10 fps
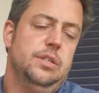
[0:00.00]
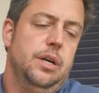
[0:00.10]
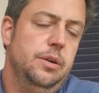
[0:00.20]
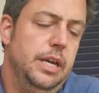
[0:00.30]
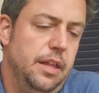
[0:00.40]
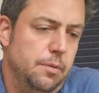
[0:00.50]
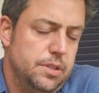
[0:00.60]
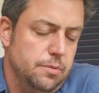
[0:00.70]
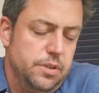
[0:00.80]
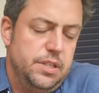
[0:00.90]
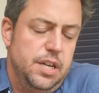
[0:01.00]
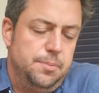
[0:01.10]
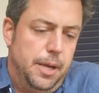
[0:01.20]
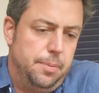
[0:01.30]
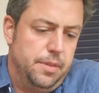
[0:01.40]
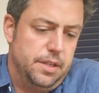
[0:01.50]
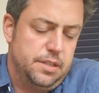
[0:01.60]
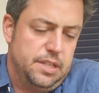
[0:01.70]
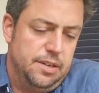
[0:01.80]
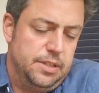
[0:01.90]
So that yeah, there place. was a research paper that
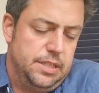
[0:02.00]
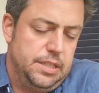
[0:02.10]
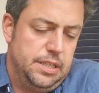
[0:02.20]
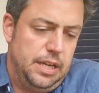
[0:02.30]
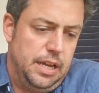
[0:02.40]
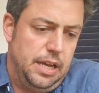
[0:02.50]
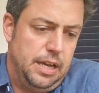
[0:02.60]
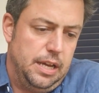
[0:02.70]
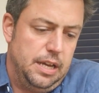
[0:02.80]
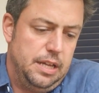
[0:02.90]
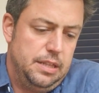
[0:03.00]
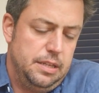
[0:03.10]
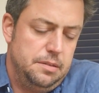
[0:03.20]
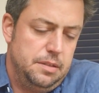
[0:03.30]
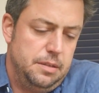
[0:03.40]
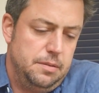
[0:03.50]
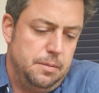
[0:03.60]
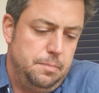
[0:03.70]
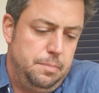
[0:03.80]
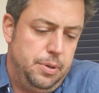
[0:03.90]
discovered uh, that, that
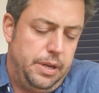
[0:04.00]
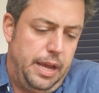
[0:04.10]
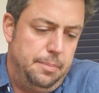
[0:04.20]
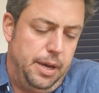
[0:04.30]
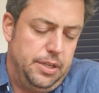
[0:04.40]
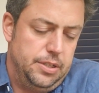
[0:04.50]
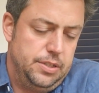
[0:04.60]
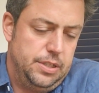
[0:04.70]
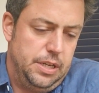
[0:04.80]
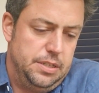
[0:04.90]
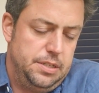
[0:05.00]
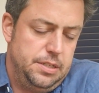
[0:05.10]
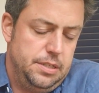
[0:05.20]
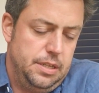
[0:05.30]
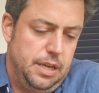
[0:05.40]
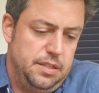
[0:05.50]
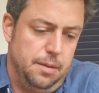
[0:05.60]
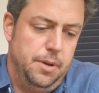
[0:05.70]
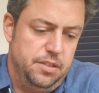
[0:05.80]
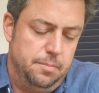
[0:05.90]
that put Apac as as as
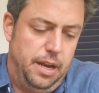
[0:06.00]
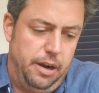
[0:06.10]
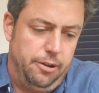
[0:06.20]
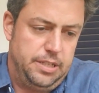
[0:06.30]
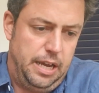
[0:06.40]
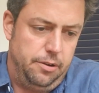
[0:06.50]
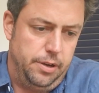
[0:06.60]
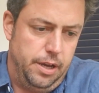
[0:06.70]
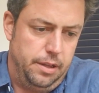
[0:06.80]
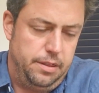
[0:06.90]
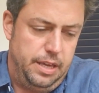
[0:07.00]
the most malarial town on earth.